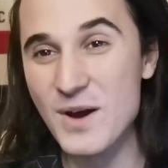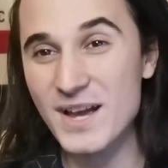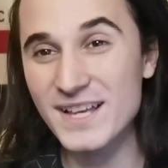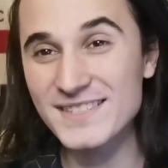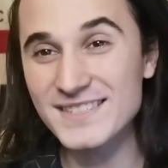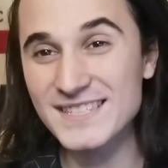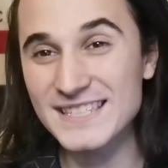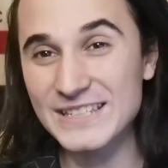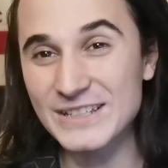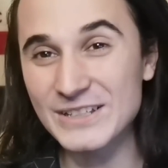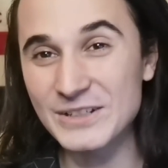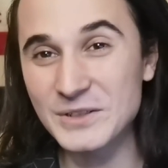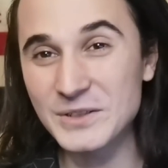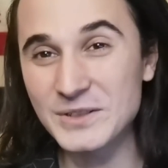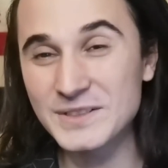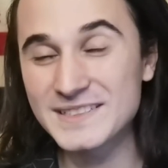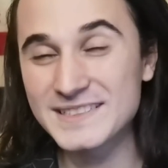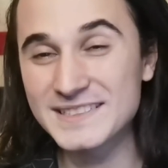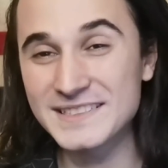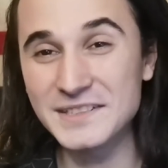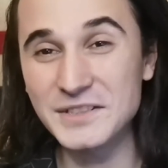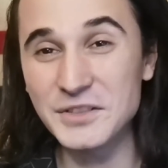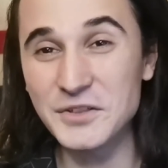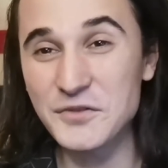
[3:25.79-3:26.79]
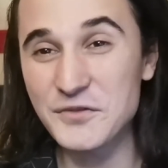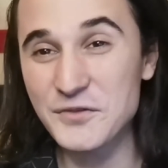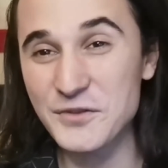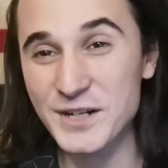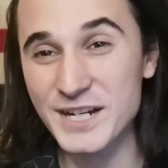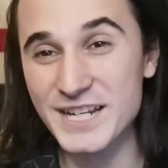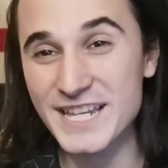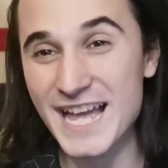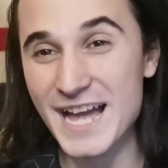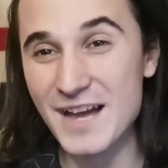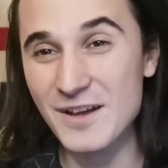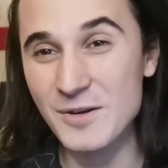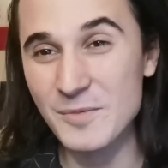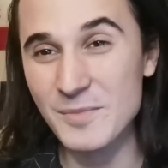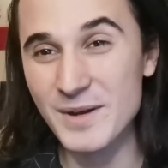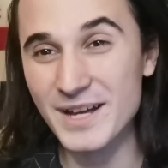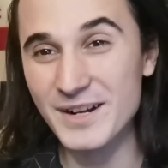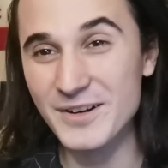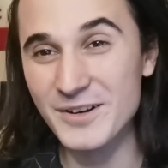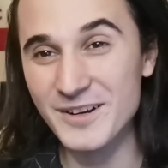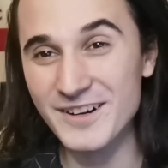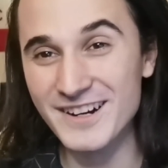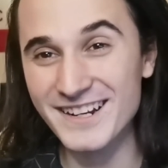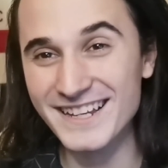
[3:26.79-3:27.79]
wait to see you freak out
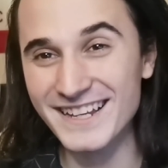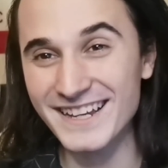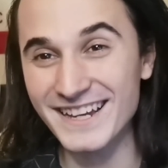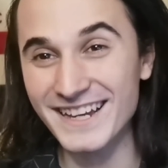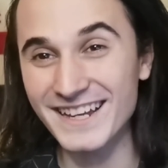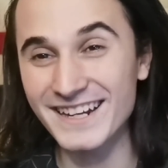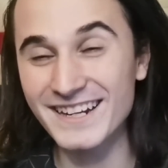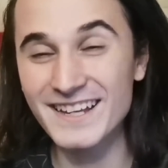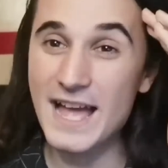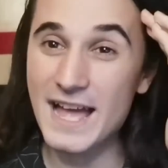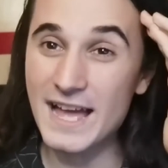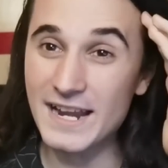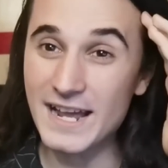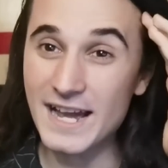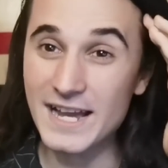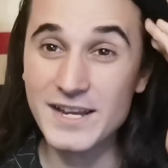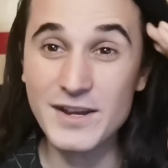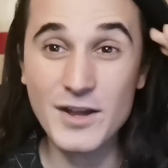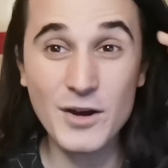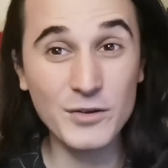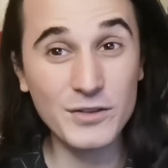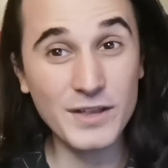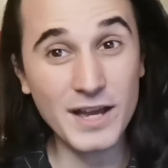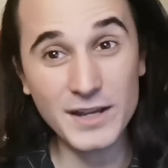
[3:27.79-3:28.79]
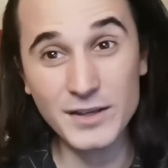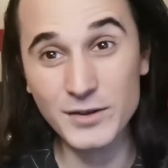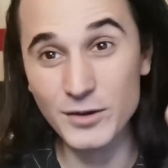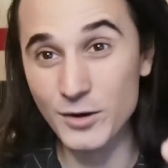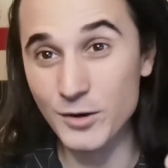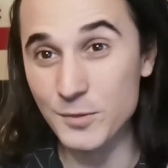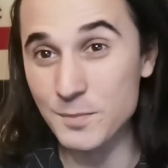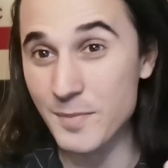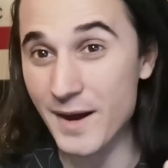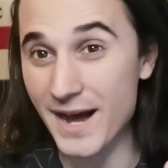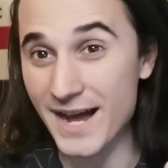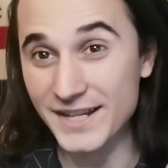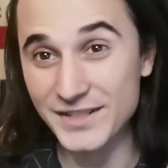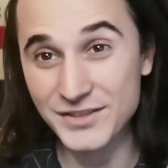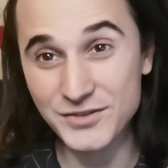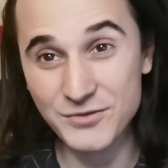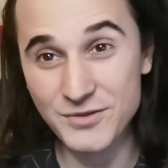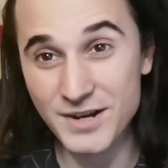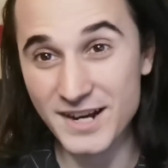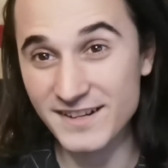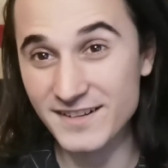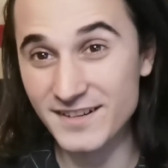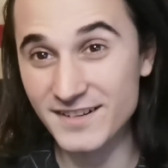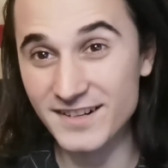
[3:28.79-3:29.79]
about her again. And I know that your bias
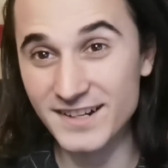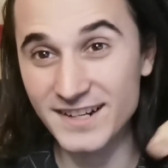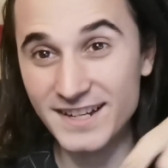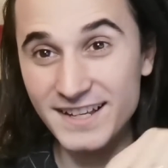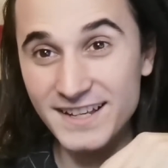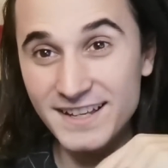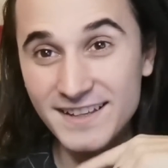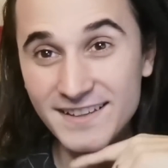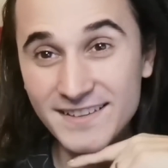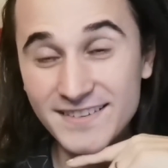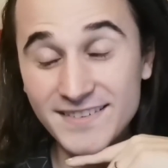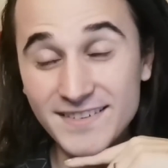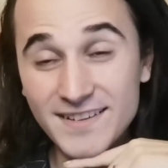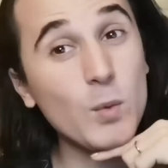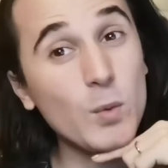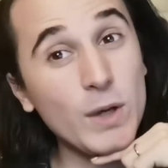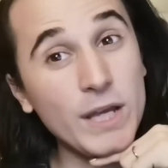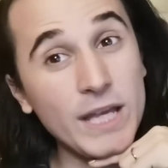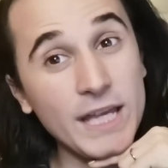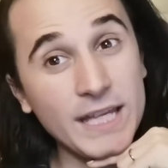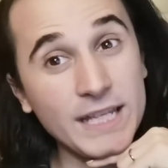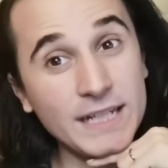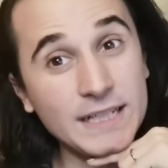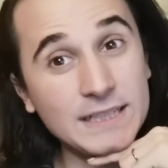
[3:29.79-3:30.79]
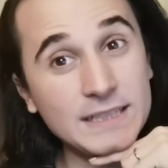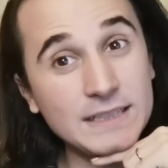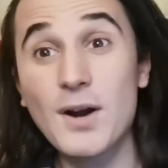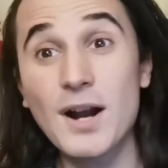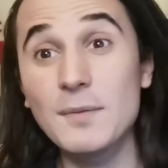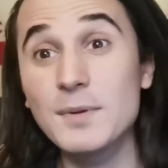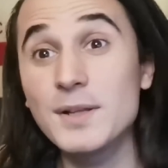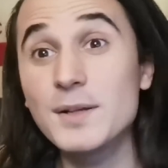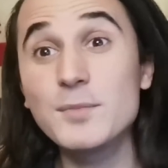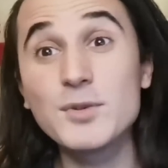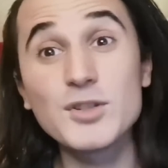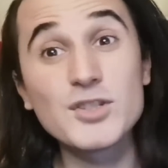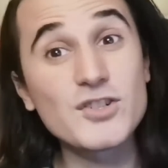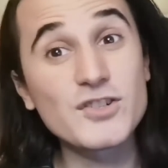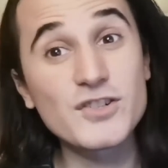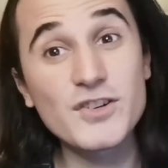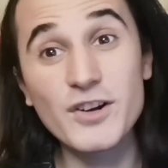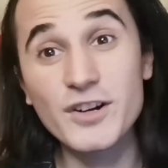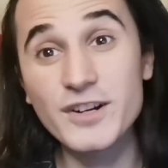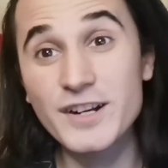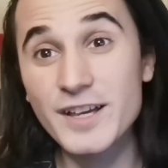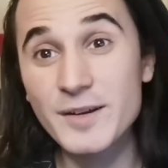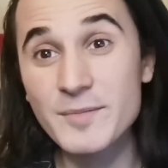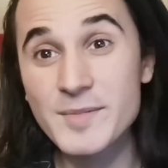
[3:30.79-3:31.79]
wrecker is Wheein. Probably butchered
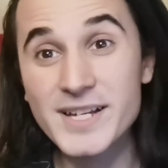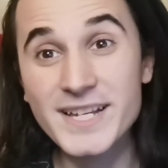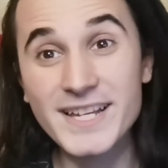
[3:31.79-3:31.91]
her name